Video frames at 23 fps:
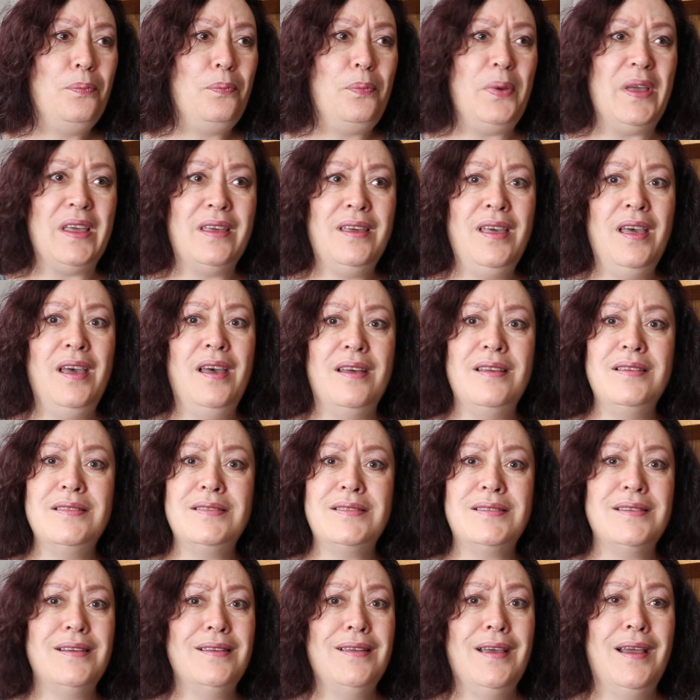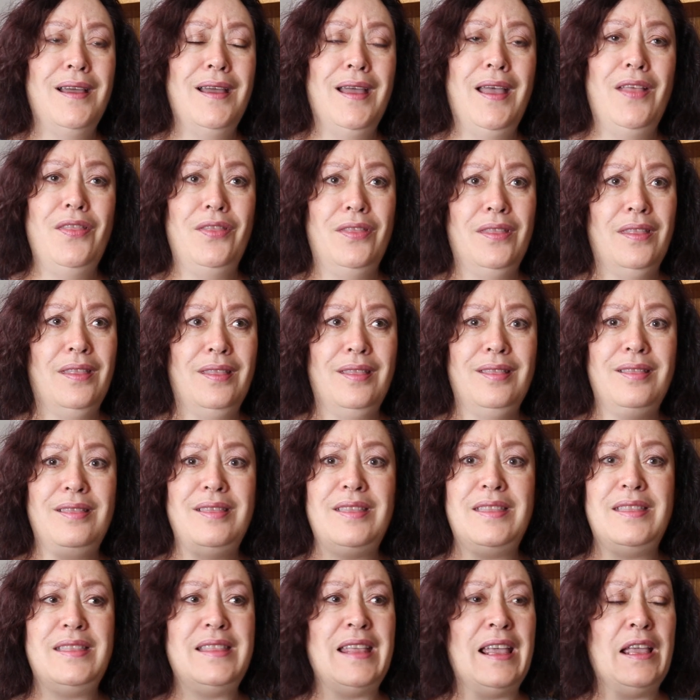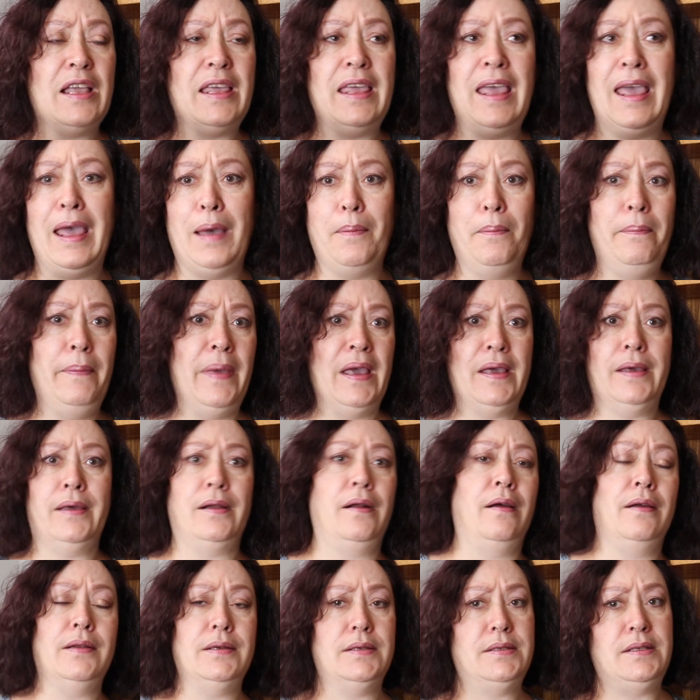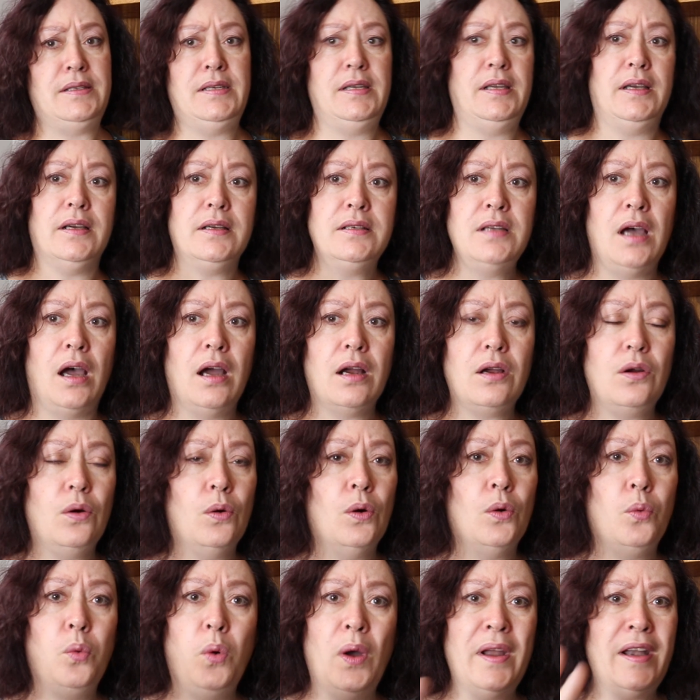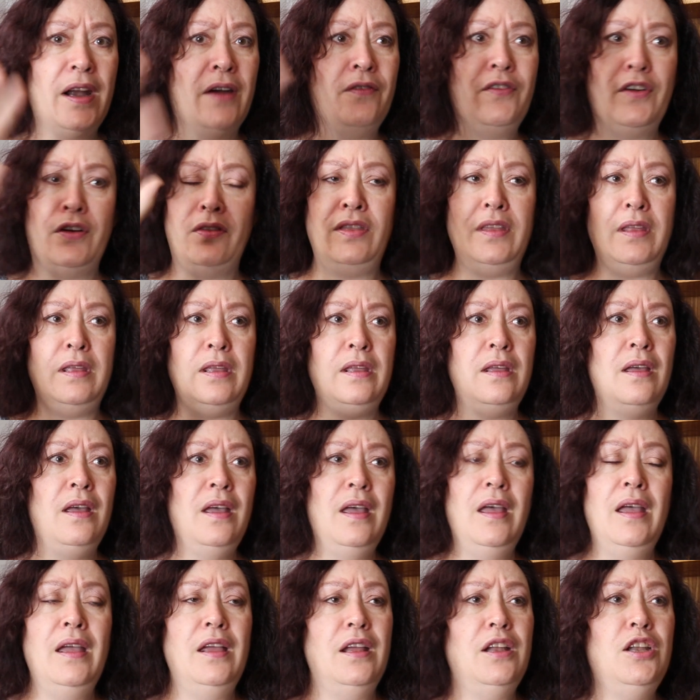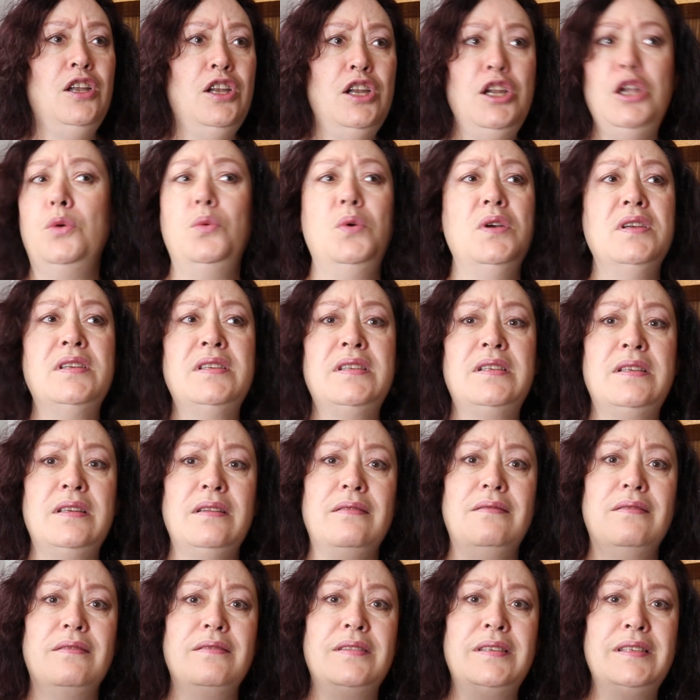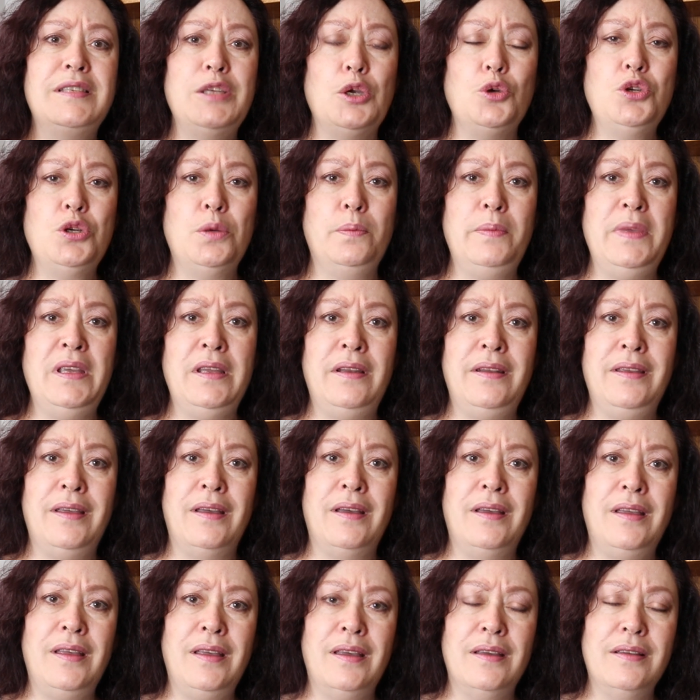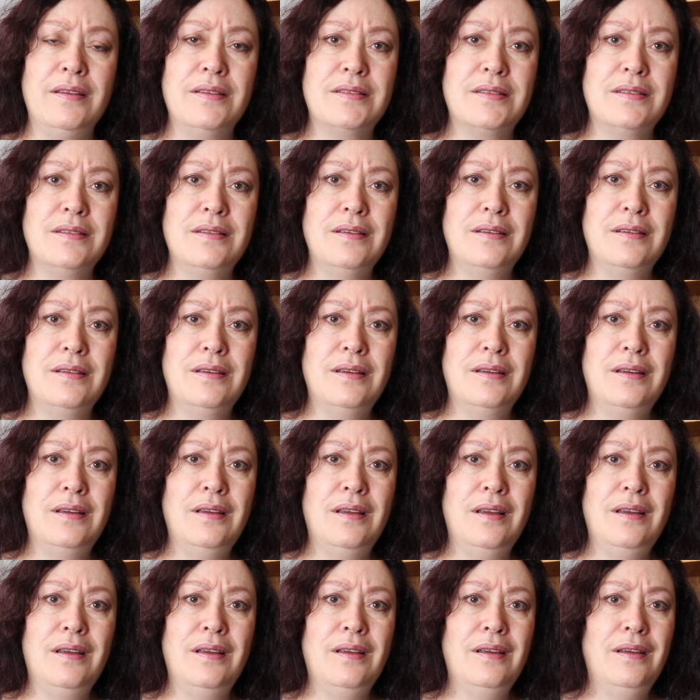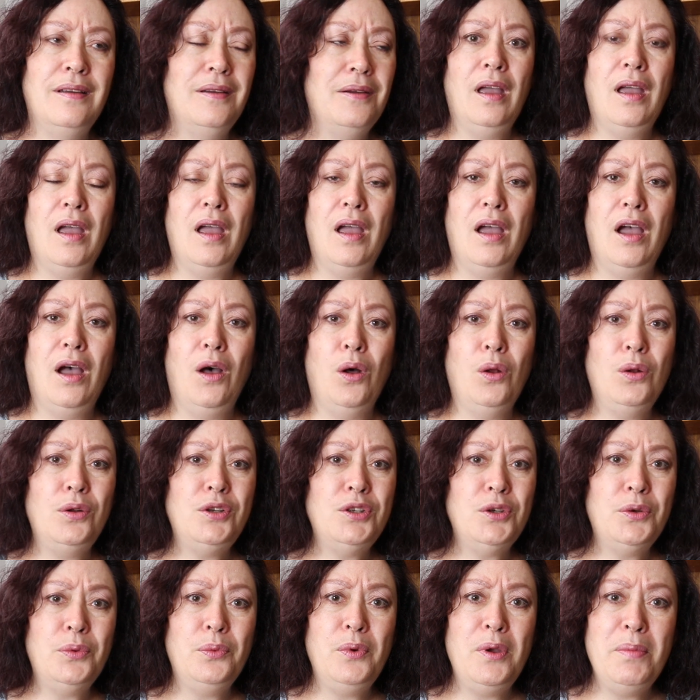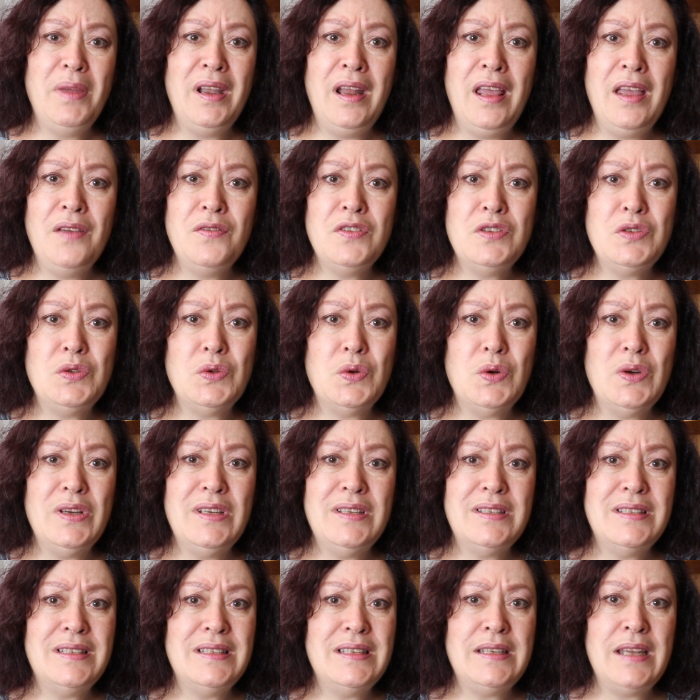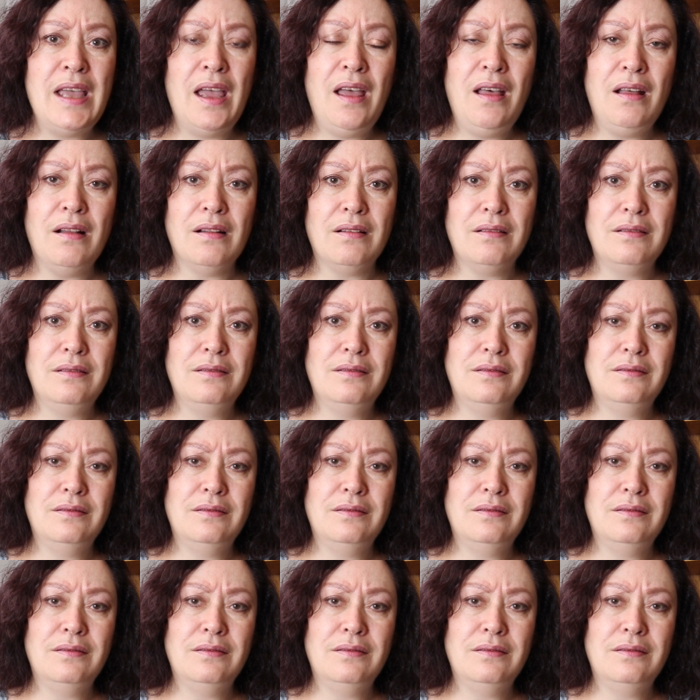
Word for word: because they can't make it on TikTok or whatever the newest social media is. Older women have stories to tell.